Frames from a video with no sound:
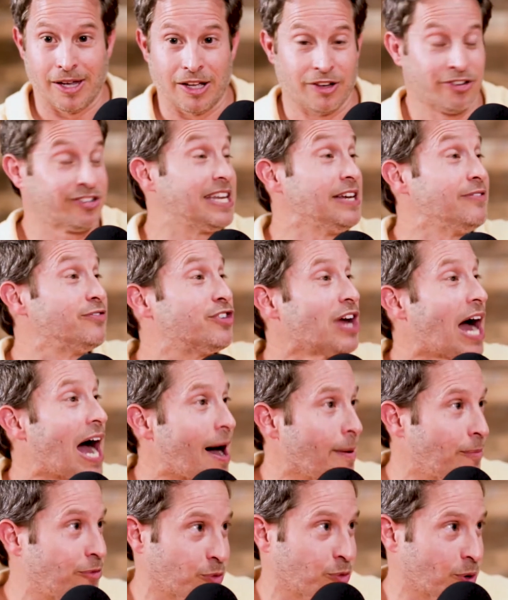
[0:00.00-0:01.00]
Steve
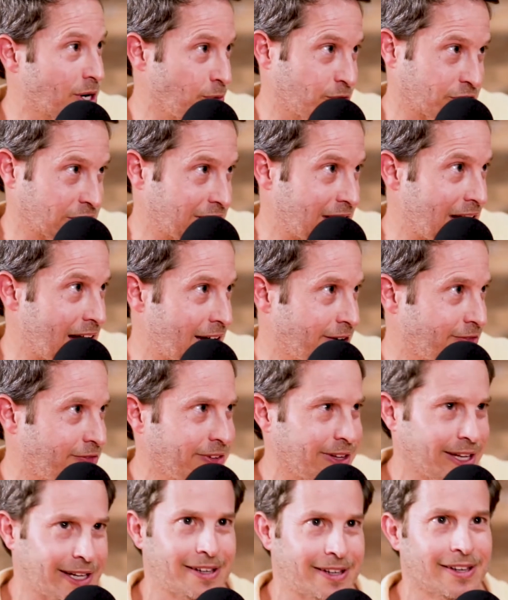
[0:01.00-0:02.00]
Jobs when he was alive.
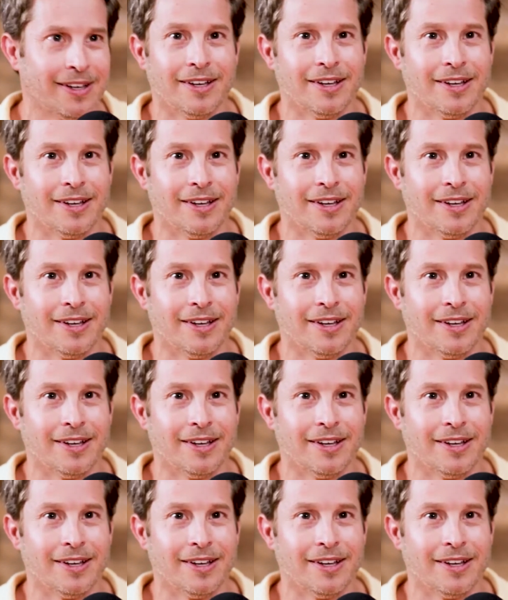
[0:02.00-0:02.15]
Like,